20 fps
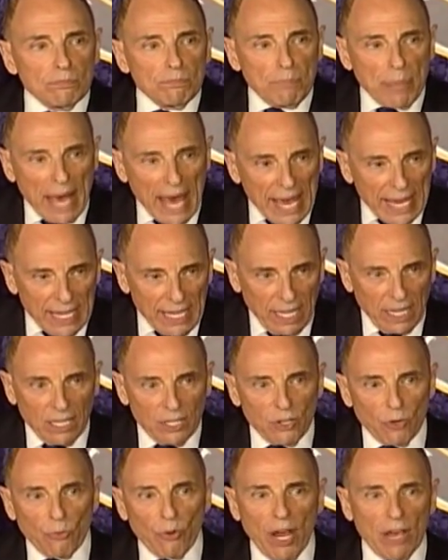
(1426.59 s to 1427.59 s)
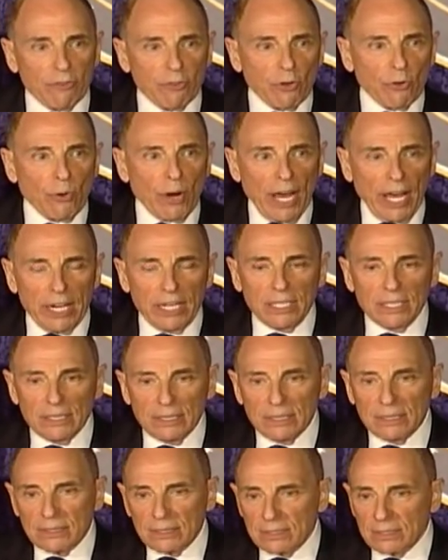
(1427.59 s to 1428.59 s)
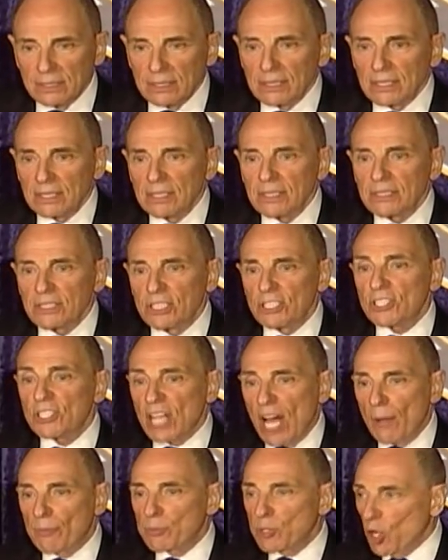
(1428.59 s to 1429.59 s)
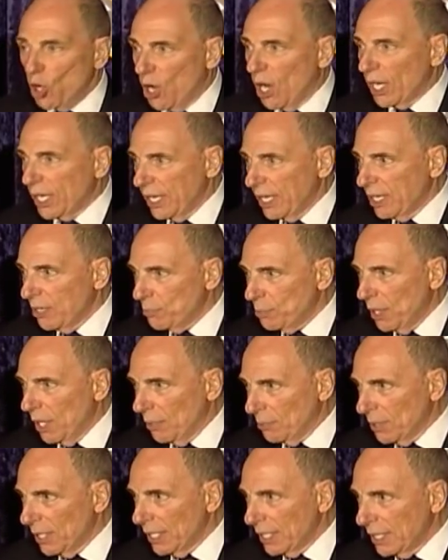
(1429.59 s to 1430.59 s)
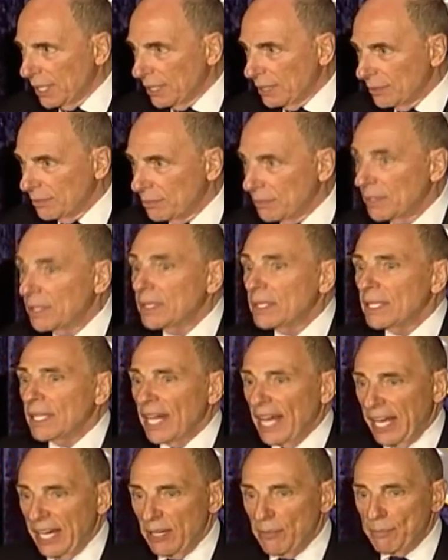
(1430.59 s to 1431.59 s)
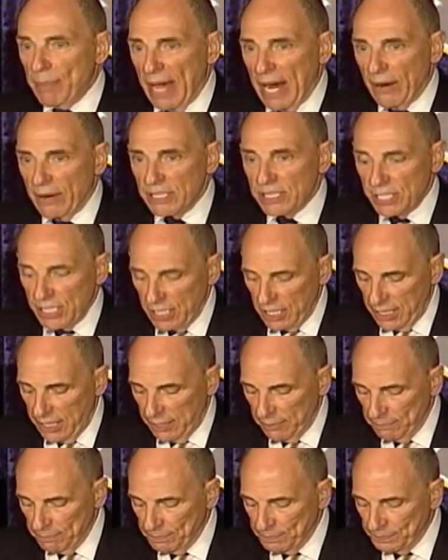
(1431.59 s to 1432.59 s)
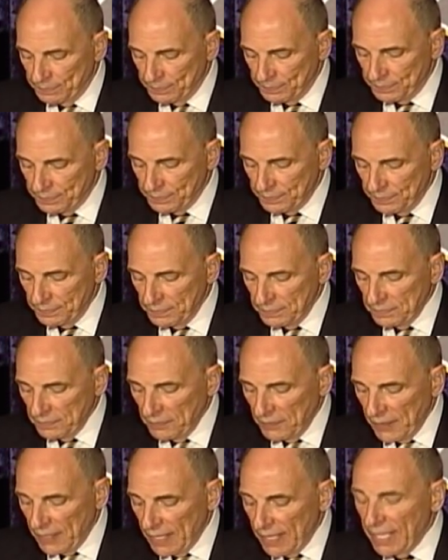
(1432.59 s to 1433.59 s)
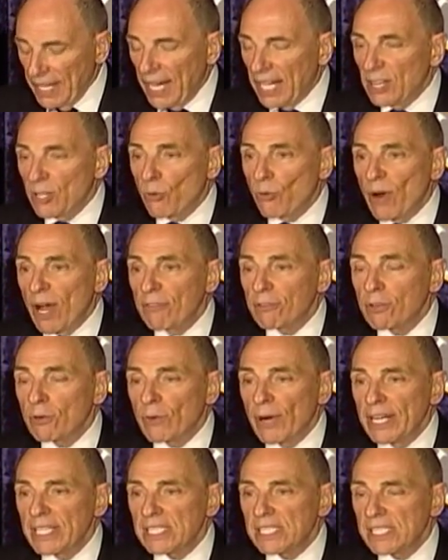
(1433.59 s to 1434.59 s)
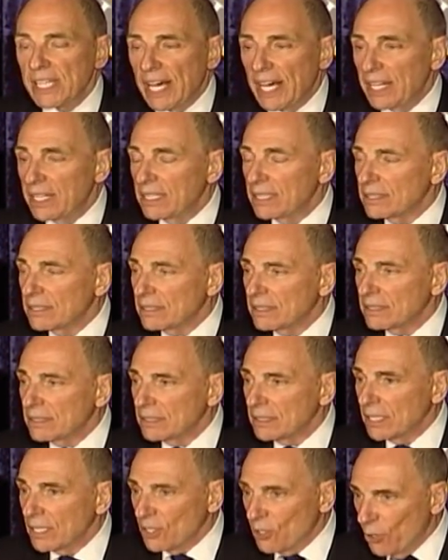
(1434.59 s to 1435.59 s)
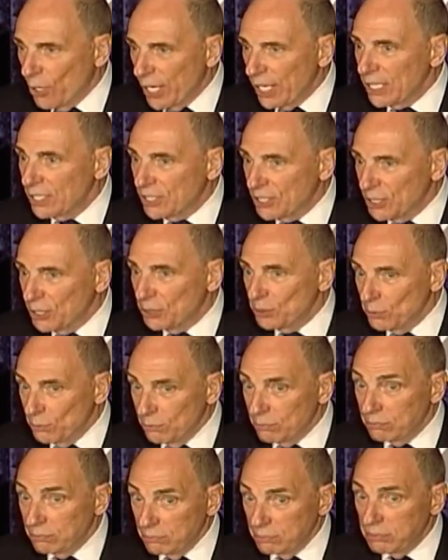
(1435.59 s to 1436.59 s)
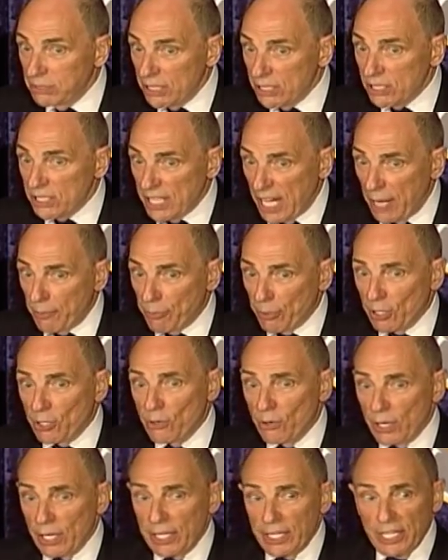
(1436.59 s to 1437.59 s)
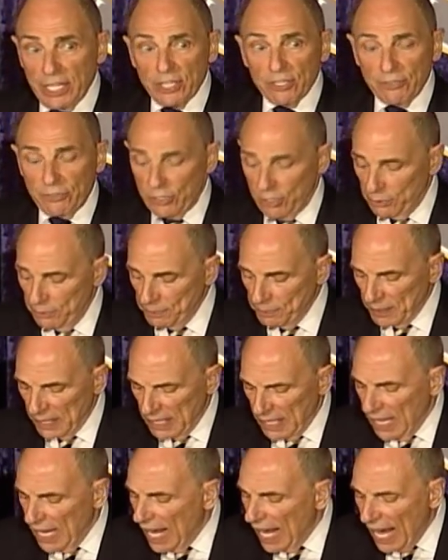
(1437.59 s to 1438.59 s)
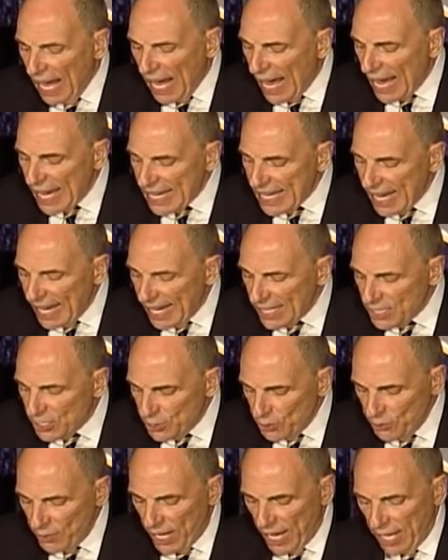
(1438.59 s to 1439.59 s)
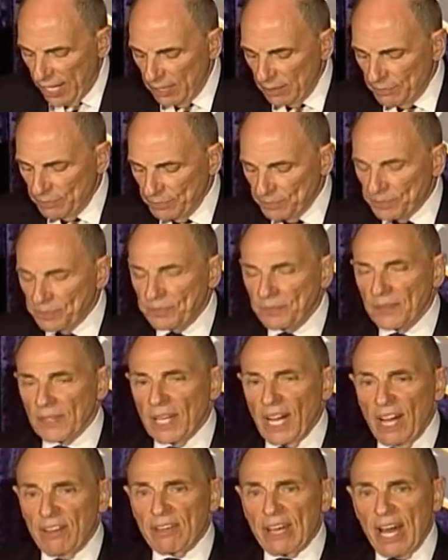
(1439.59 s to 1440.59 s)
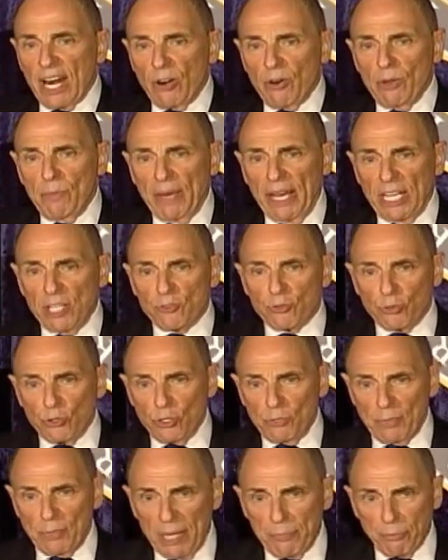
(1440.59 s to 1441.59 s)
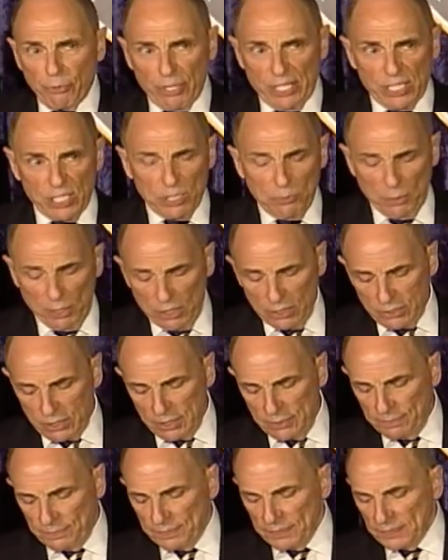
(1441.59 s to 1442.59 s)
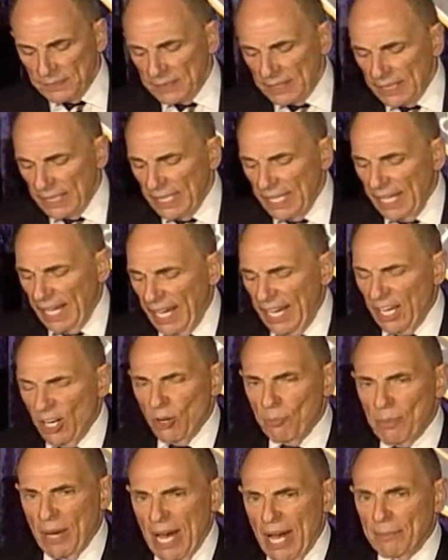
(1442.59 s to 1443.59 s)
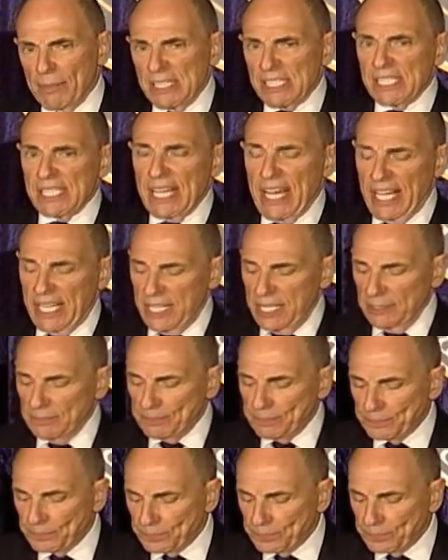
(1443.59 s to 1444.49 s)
begging the Reverend Wright to stop talking in public and embarrassing him. And the Reverend Wright said, according to this tape-recorded interview, I can't do that. I've got to remain true principles. And Obama said,